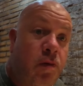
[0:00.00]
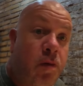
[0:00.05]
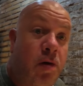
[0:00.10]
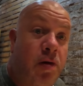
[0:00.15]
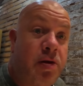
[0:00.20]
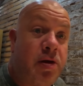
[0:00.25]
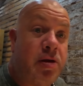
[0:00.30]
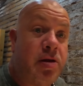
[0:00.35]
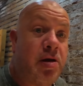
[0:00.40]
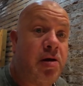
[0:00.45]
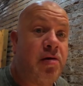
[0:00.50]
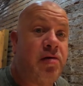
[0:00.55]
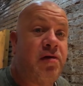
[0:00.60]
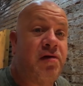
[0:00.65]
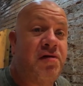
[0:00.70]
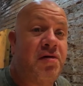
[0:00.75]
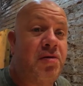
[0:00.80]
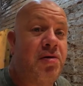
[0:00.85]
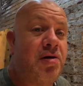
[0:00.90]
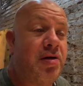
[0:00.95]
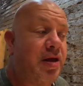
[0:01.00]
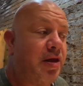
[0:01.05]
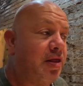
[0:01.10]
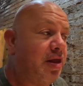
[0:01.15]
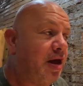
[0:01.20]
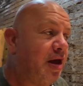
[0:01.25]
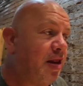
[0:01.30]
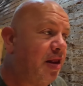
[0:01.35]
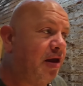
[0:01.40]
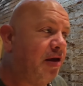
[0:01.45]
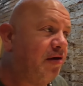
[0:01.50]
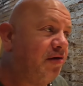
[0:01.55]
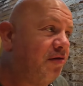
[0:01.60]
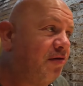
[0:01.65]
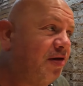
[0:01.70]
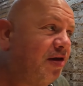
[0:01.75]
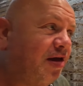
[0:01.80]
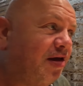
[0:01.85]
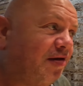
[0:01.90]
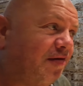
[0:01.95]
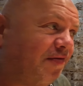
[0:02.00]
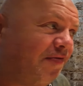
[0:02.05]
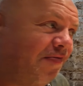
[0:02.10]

what the doctor's ordered that later, isn't it?